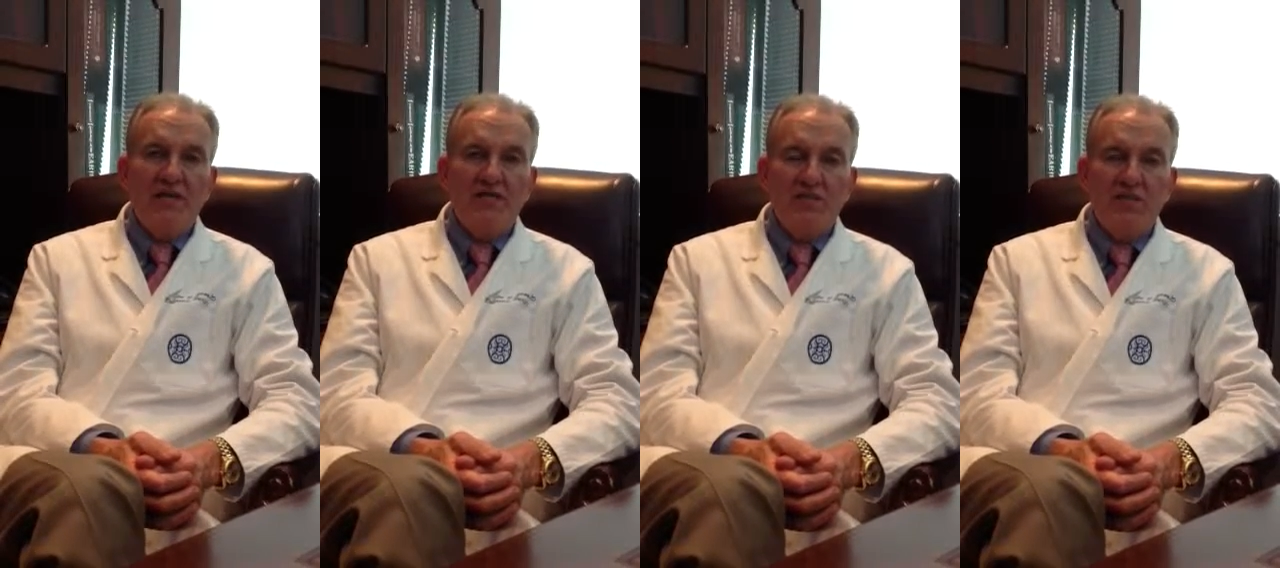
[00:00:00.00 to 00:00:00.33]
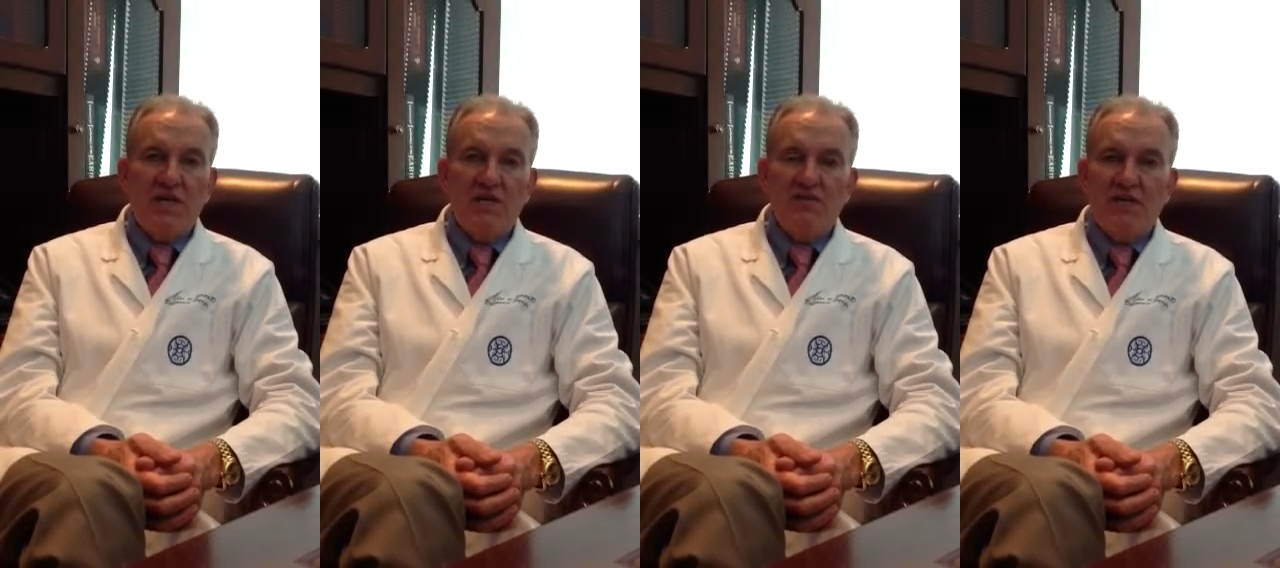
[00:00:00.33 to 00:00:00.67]

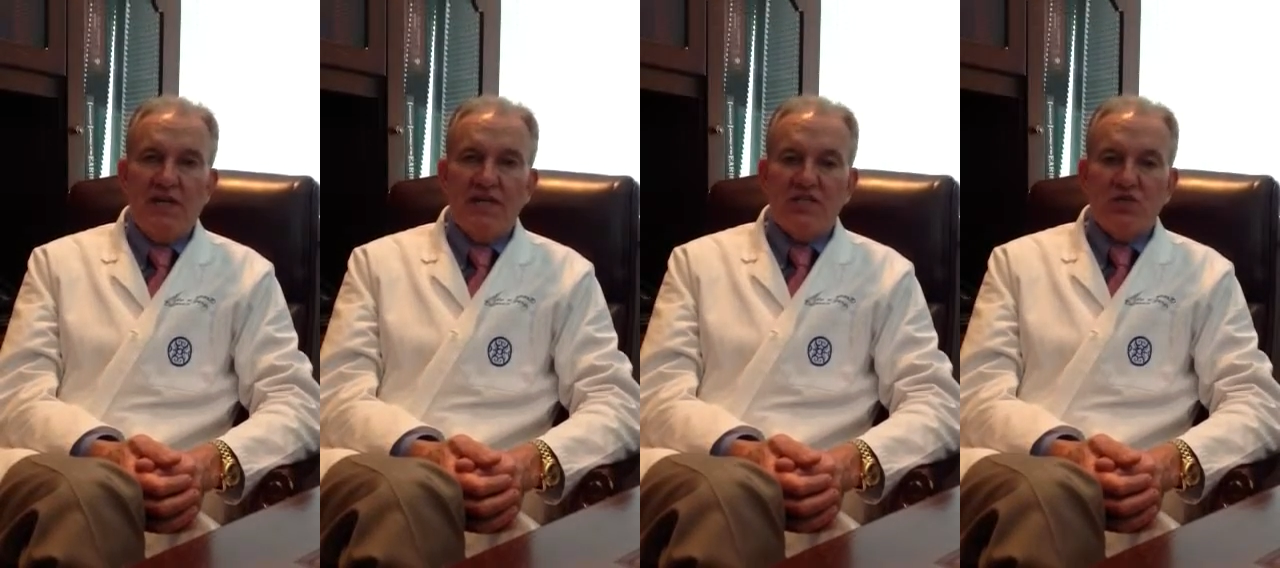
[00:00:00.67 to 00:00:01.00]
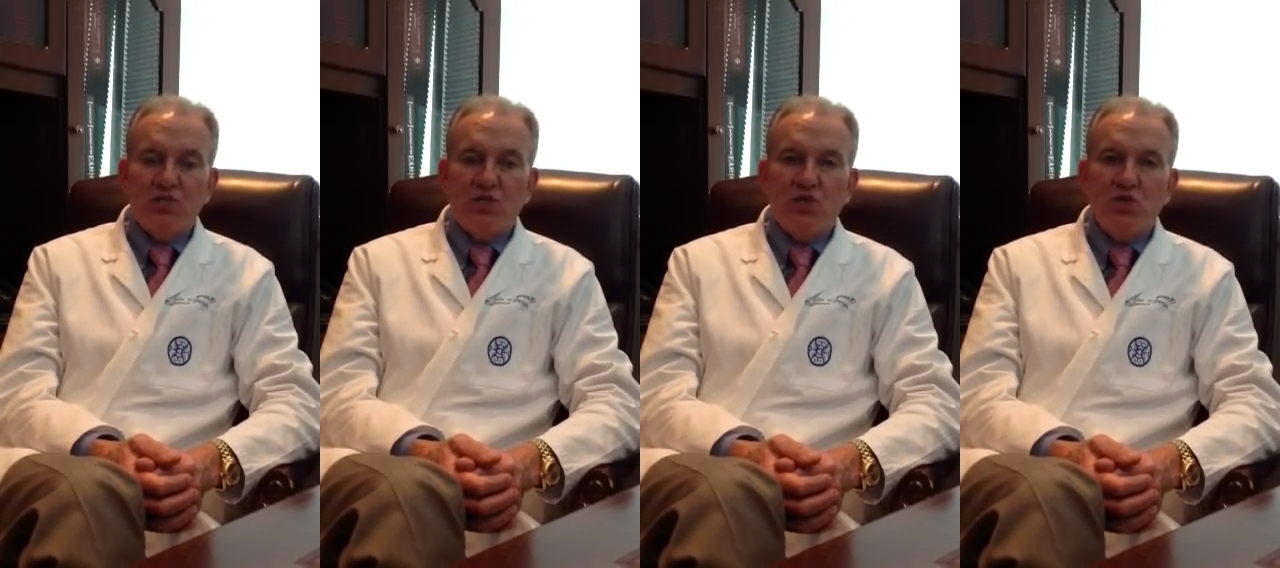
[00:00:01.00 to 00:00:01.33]
Sometimes that gets
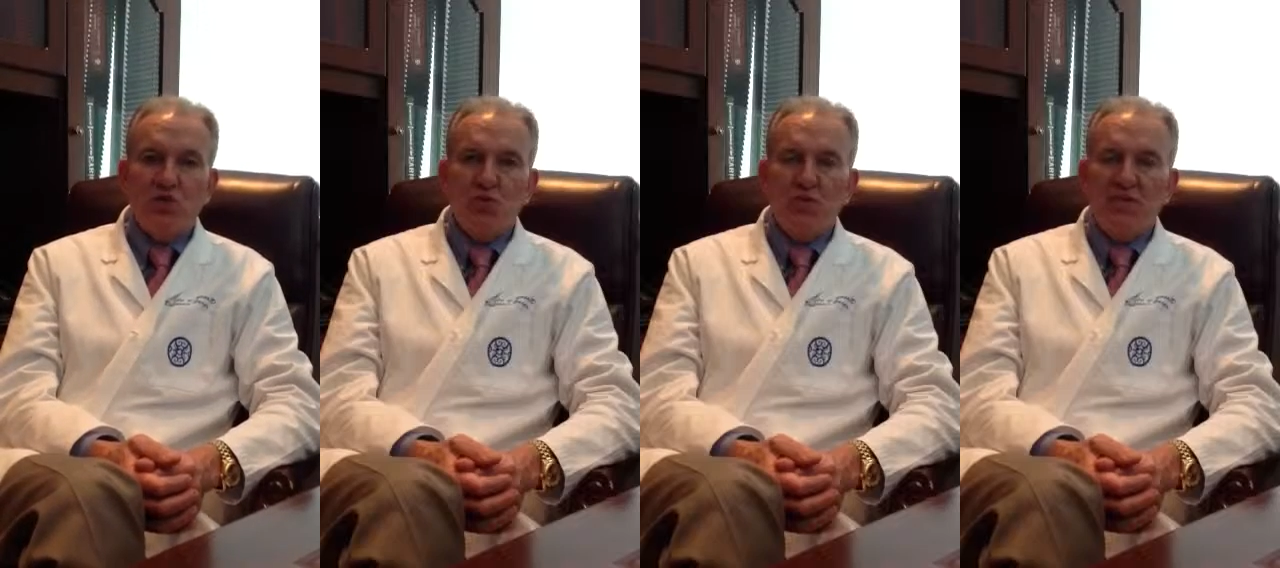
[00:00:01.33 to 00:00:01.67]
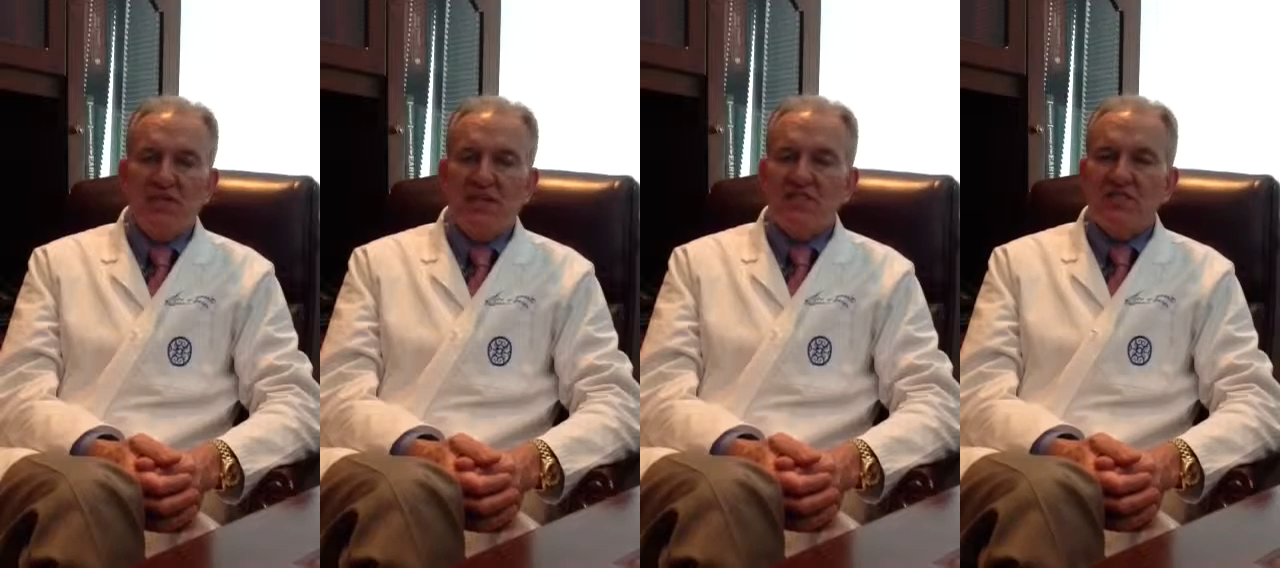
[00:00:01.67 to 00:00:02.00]
bruised,
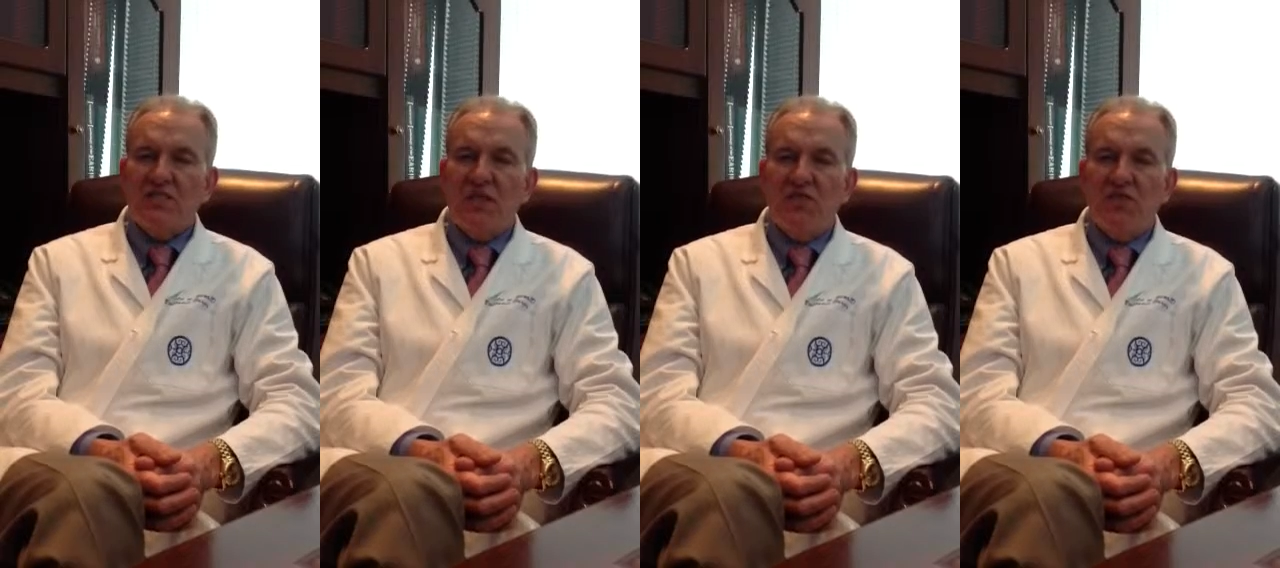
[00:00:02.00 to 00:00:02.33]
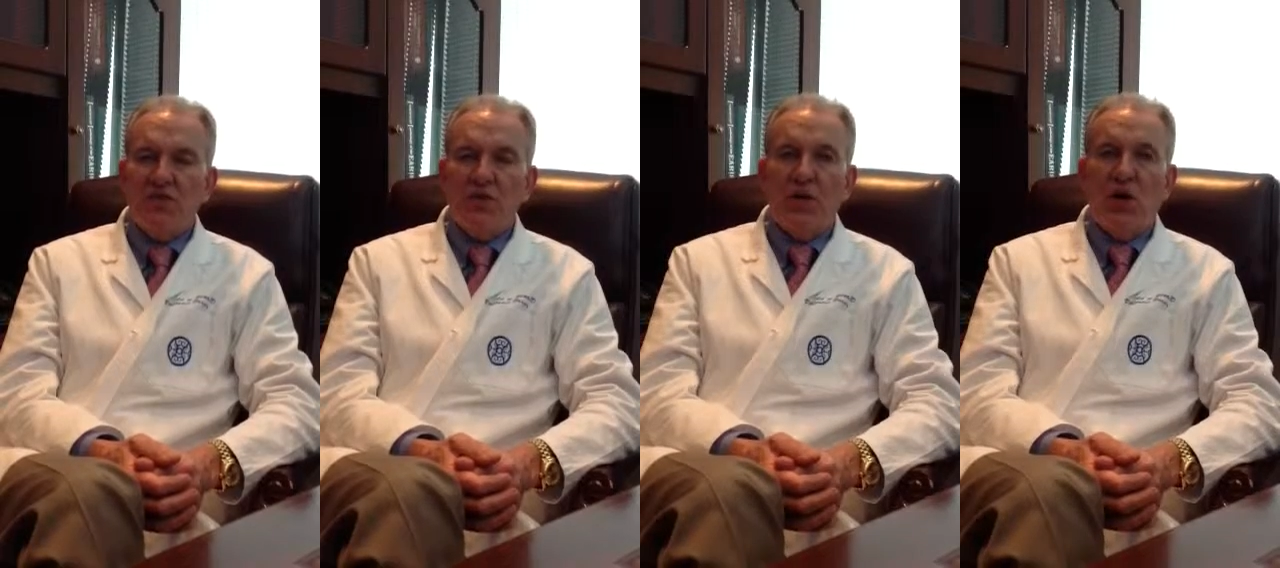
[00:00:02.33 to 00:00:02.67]
but that's a
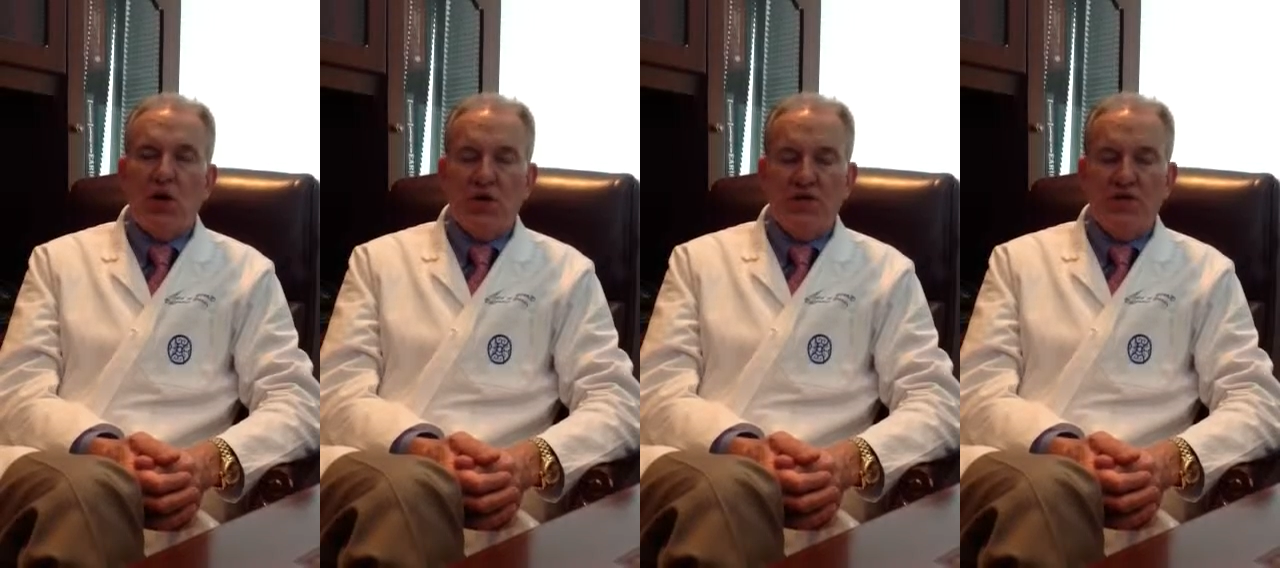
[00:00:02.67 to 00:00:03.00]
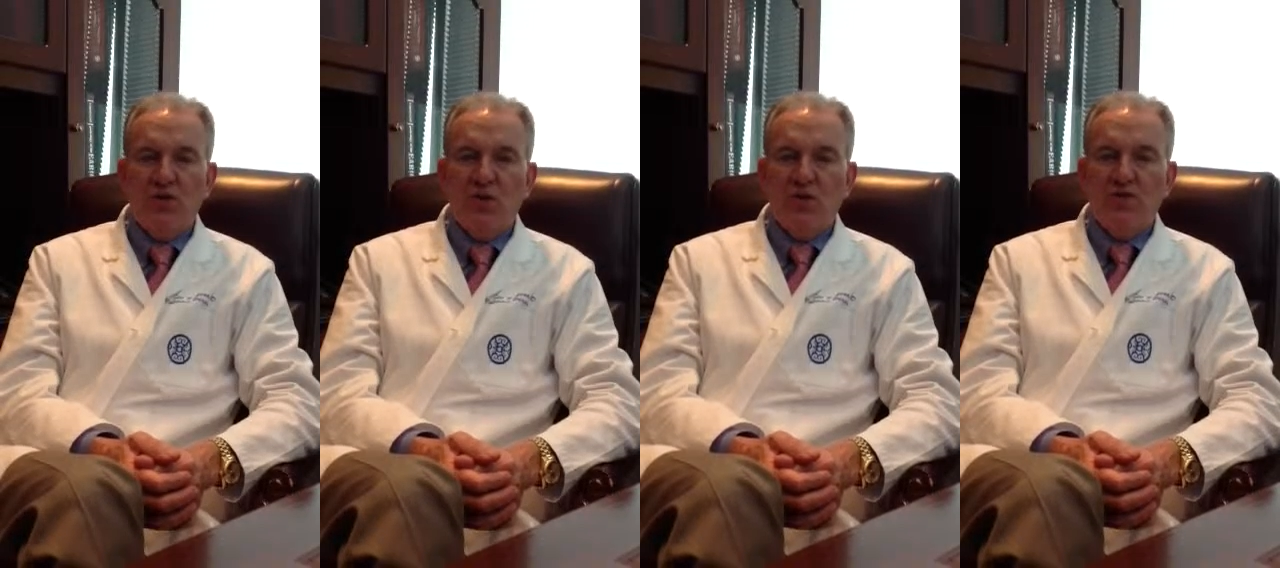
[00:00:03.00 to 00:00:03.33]
very hardy
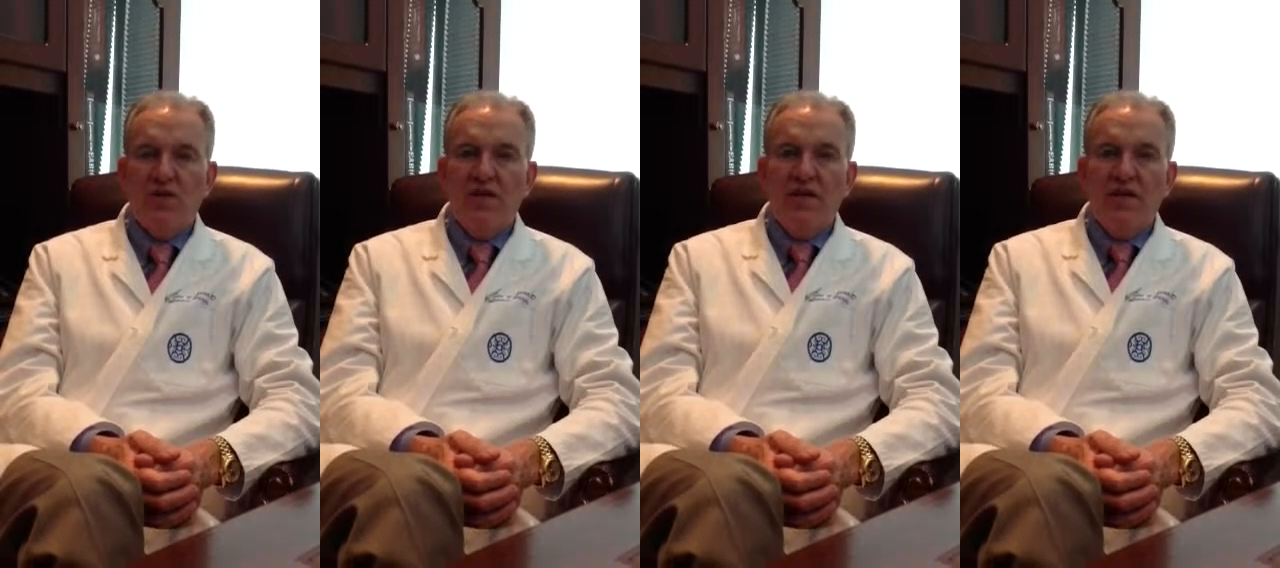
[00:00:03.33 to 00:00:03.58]
nerve,